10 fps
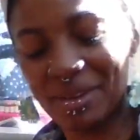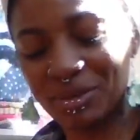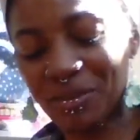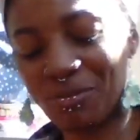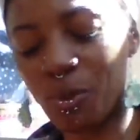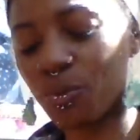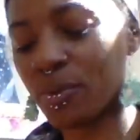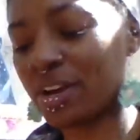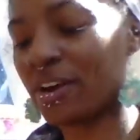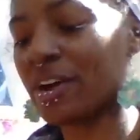Do you have more
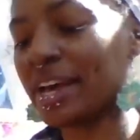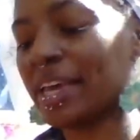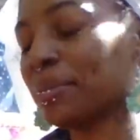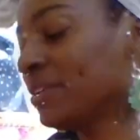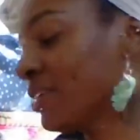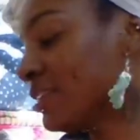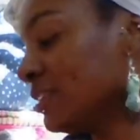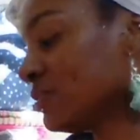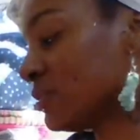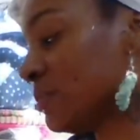red heart? I can't believe like
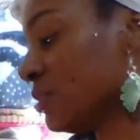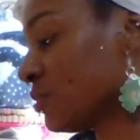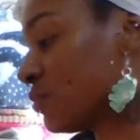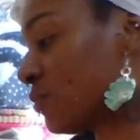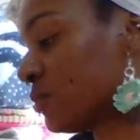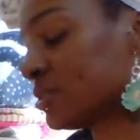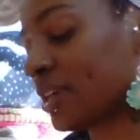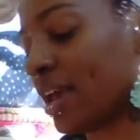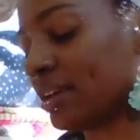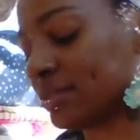some of these are full
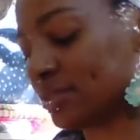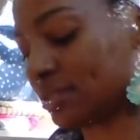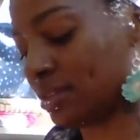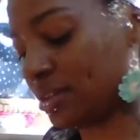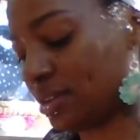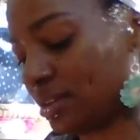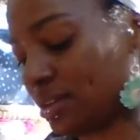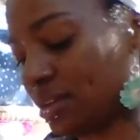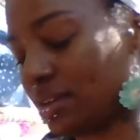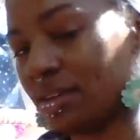skeins.
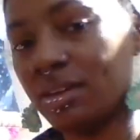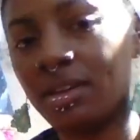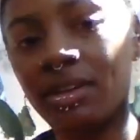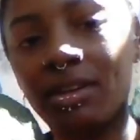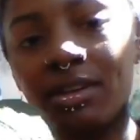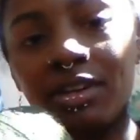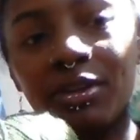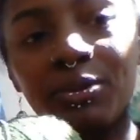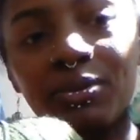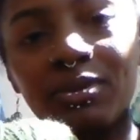You know?